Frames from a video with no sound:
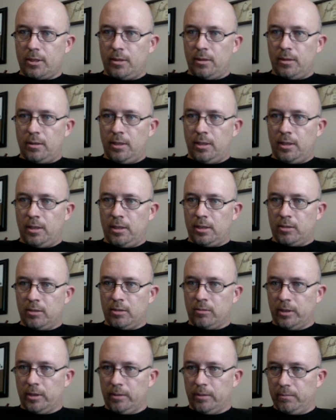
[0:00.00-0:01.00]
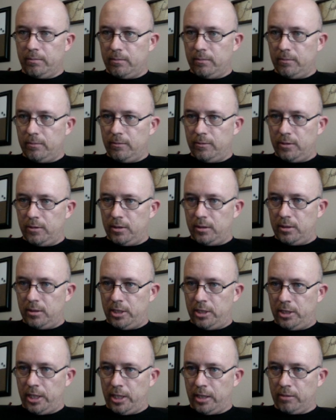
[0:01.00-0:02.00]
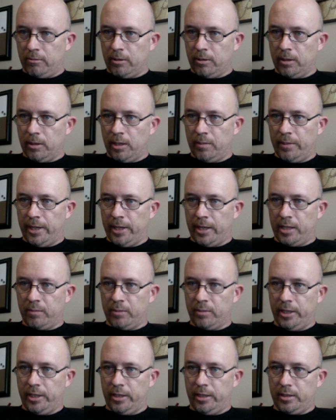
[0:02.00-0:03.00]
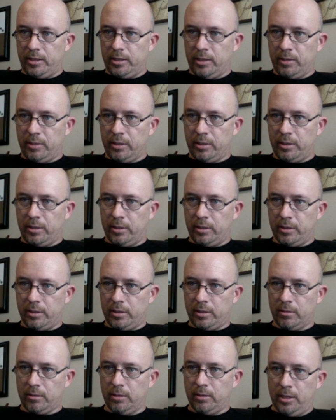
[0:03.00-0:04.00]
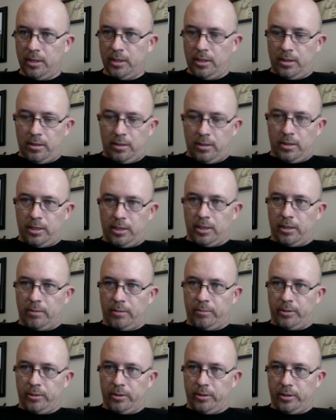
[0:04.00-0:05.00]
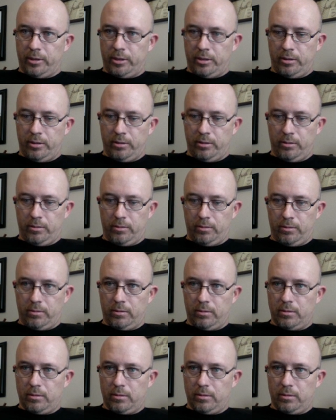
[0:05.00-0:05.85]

I just want to check where I'm at in my HTML here. So now I'm going to